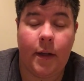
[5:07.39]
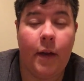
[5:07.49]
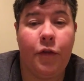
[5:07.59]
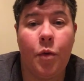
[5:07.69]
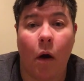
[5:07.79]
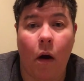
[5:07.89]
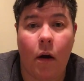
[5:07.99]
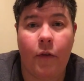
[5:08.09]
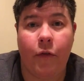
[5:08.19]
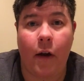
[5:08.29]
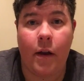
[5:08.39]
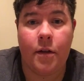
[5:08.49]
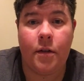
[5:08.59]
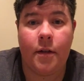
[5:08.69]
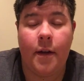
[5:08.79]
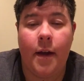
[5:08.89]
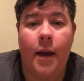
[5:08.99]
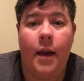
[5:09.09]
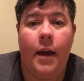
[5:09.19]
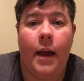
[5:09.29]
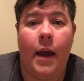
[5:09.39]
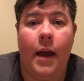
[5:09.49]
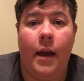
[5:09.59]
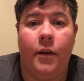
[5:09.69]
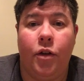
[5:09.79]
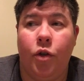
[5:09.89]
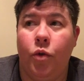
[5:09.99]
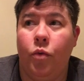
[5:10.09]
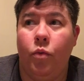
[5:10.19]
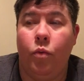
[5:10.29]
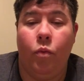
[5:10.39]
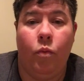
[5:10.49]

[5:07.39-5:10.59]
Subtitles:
If you are friends and you